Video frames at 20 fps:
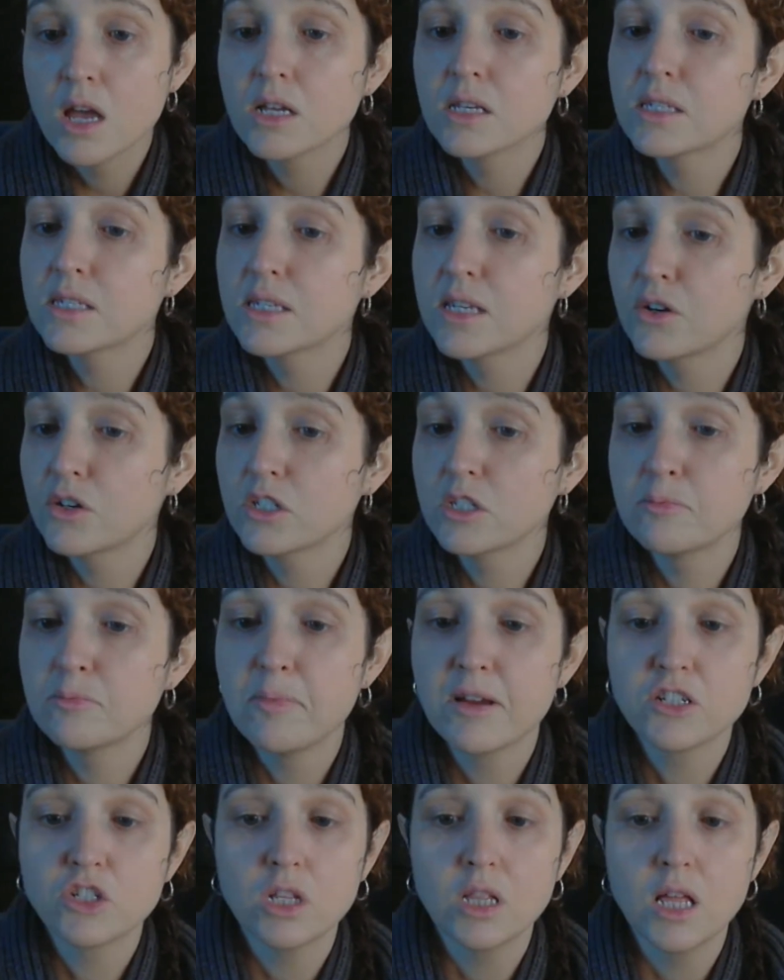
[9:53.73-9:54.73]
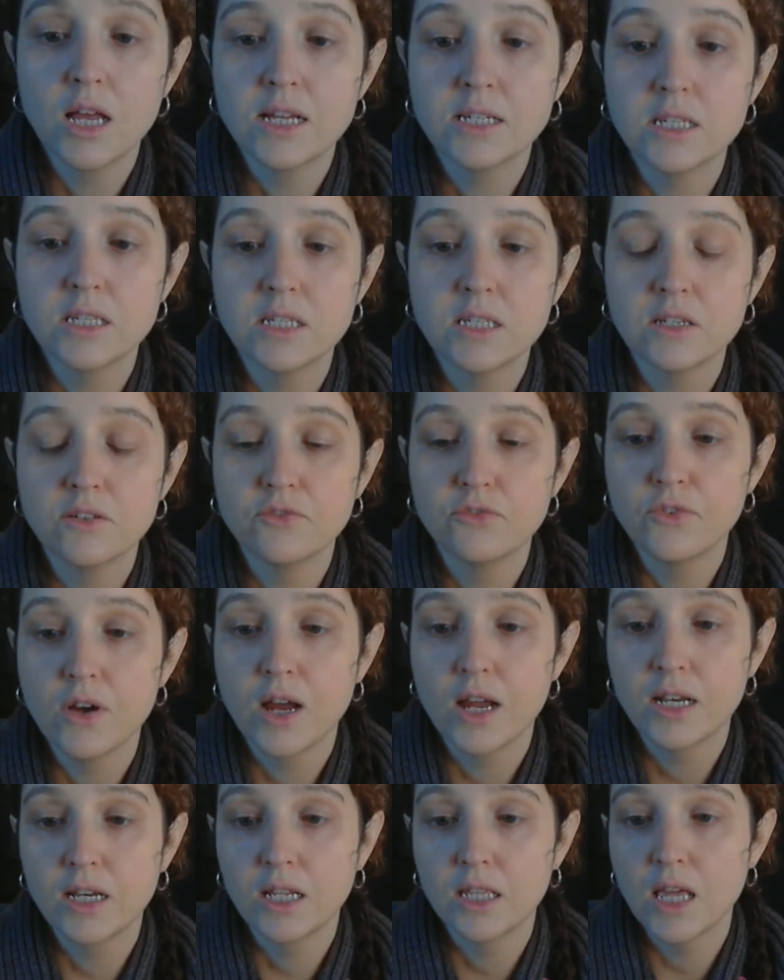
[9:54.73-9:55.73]
Sarah specializes in
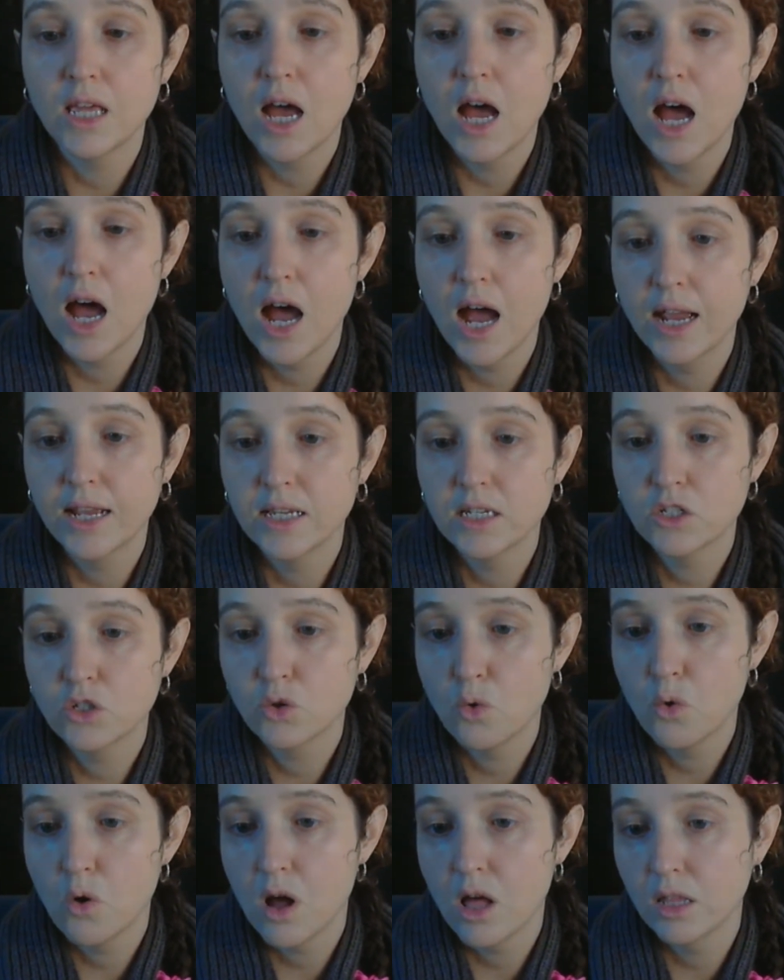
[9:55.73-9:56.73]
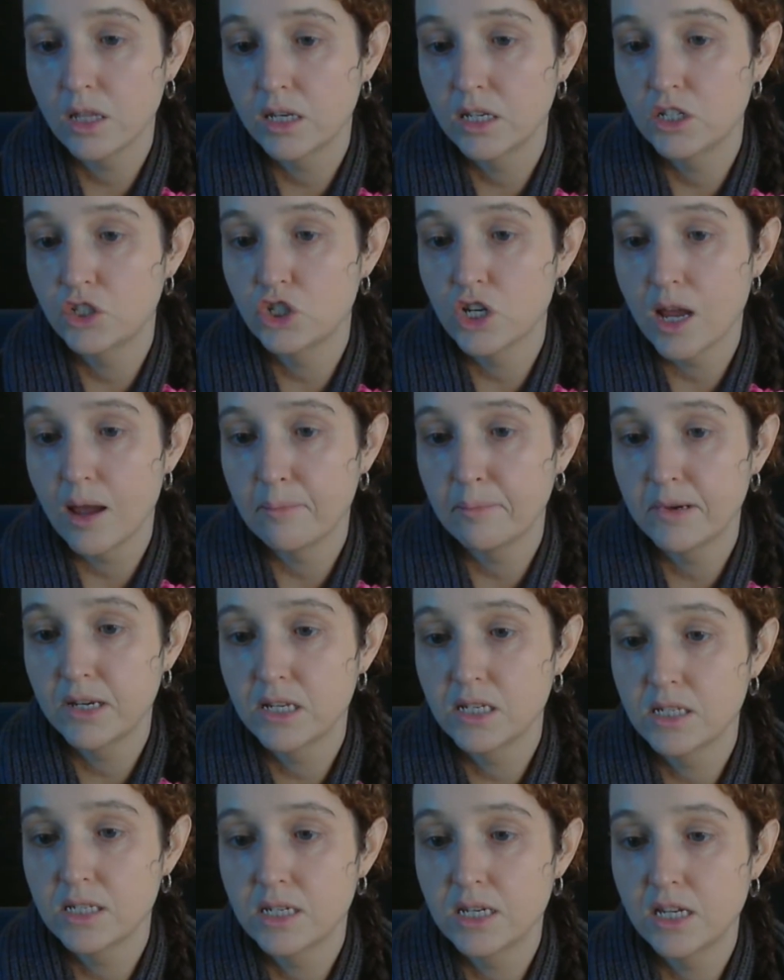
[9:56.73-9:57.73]
finding the highest quality
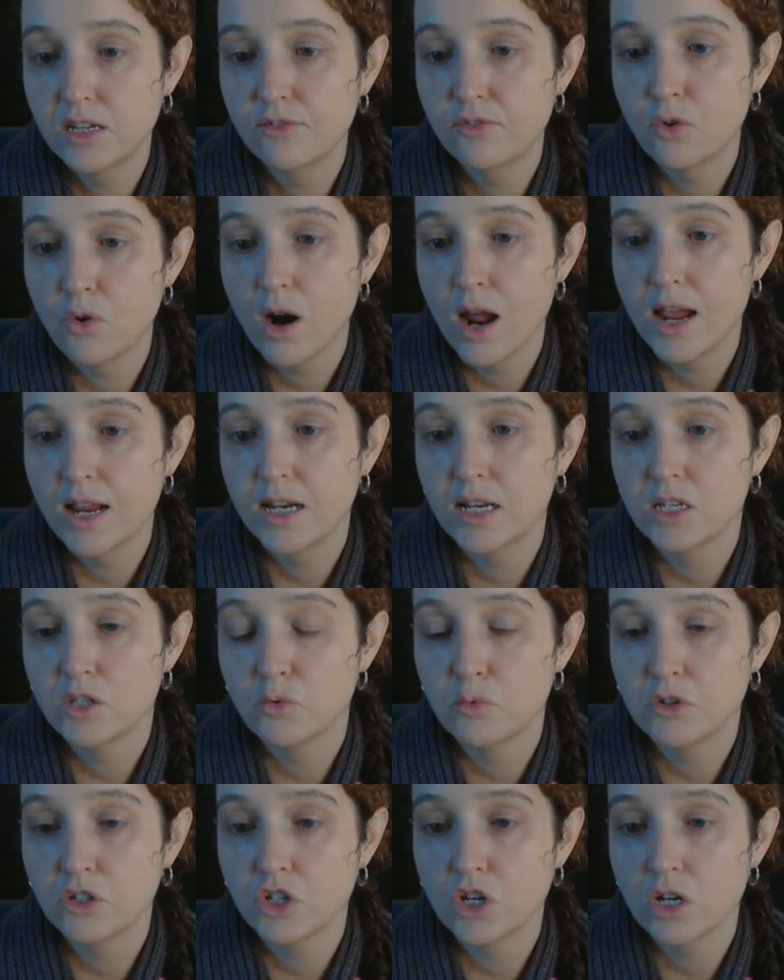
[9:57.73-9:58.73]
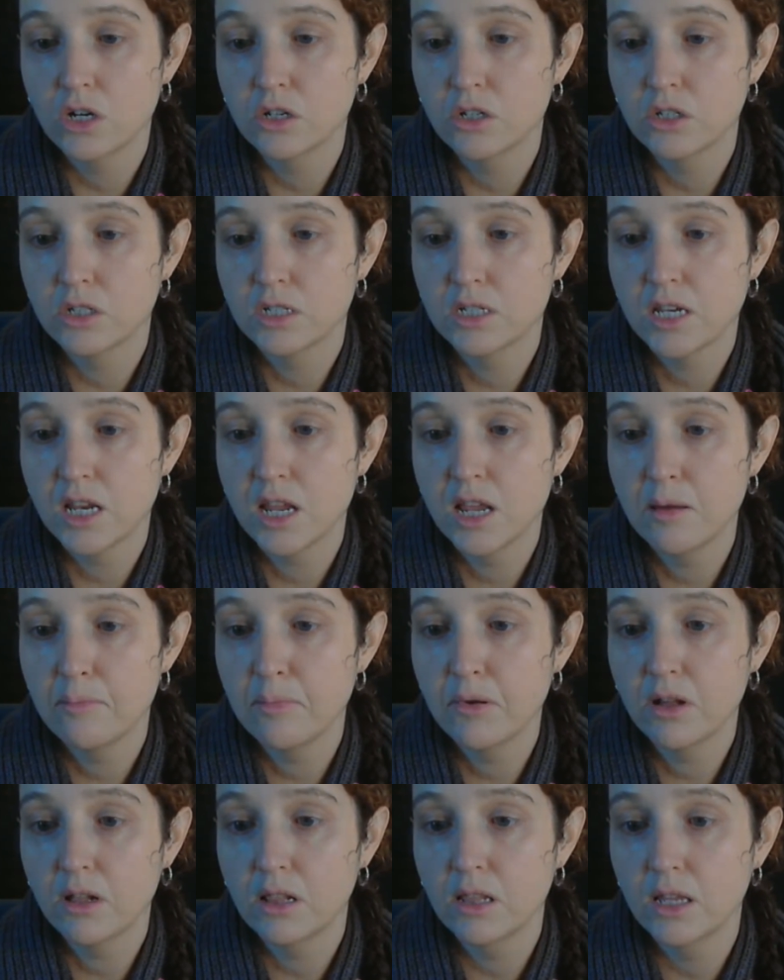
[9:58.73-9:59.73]
Japanese tea varieties, which are
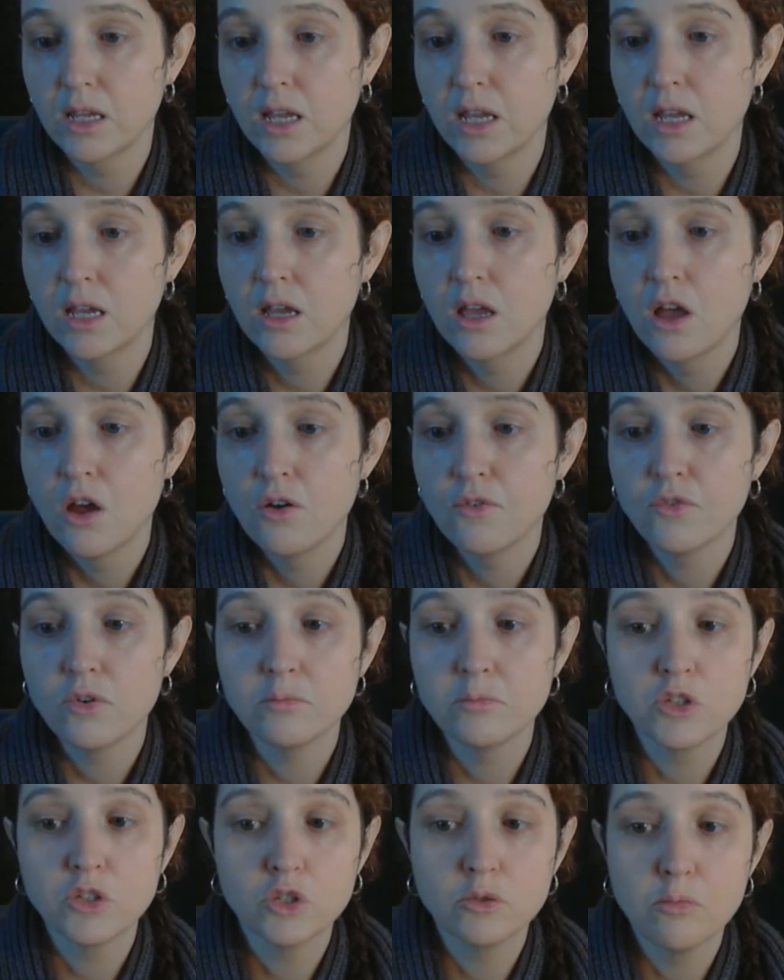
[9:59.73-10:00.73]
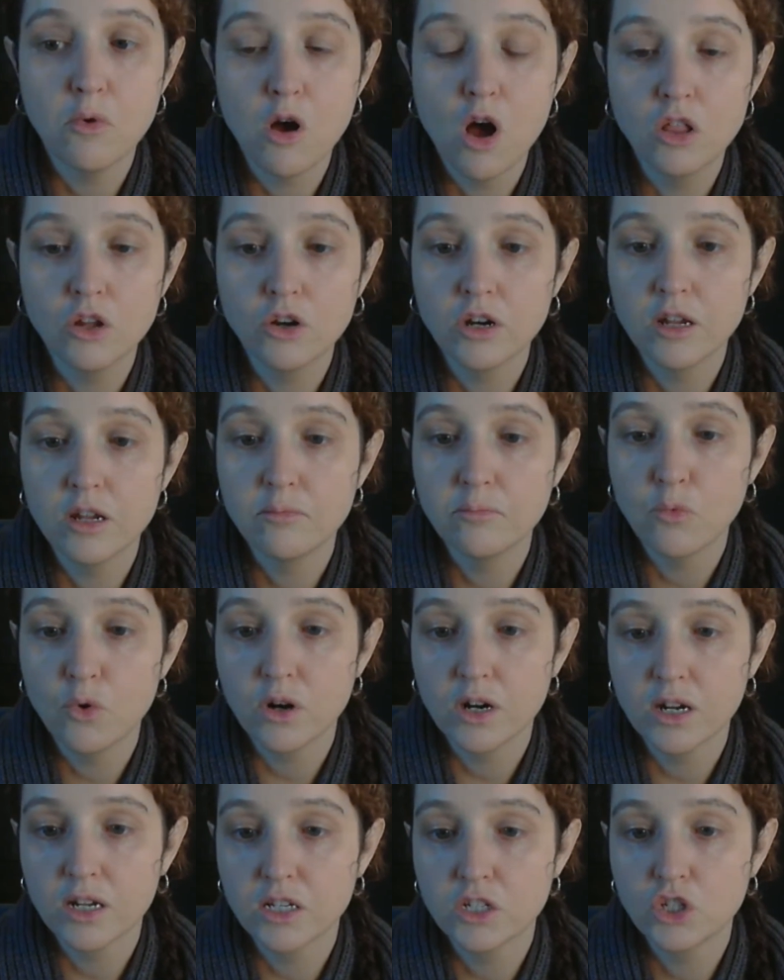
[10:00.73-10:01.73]
typically from smaller and
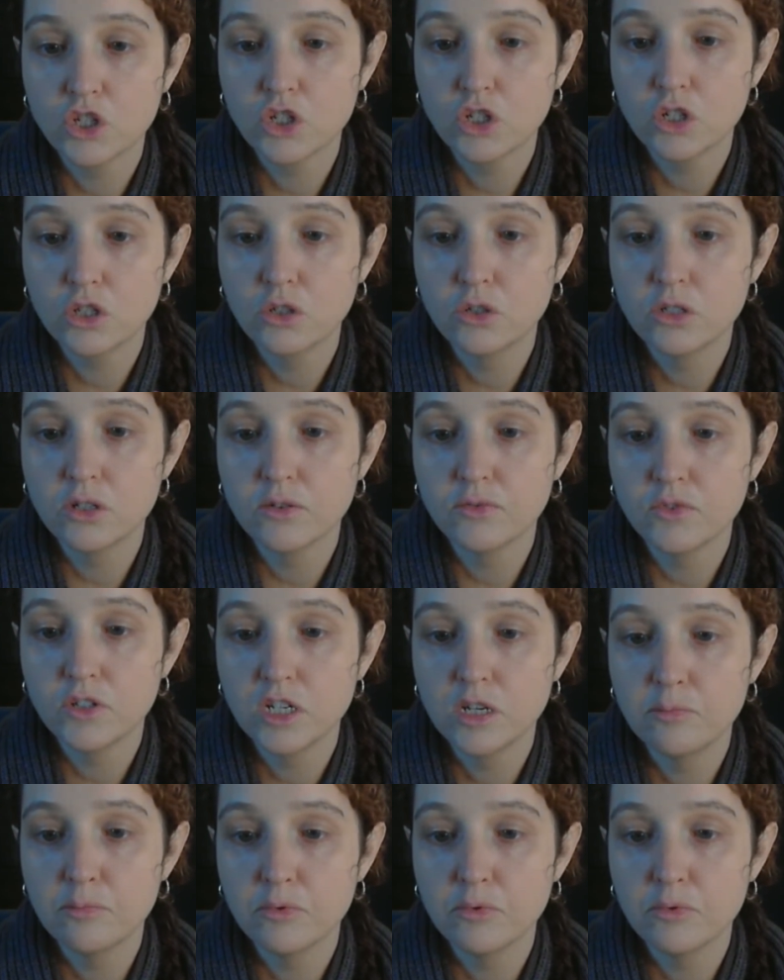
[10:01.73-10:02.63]
more exclusive tea